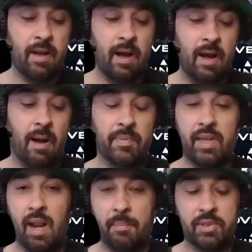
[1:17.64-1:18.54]
In
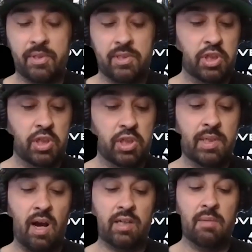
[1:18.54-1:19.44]
episode 2, we
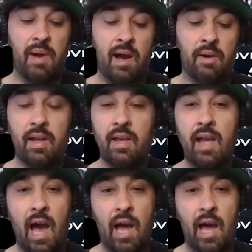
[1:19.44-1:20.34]
talked about
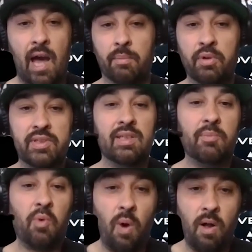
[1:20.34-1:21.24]
how to improve
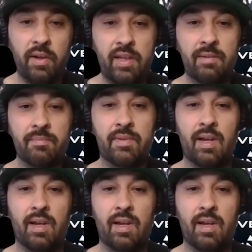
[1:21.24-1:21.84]
sleep quality.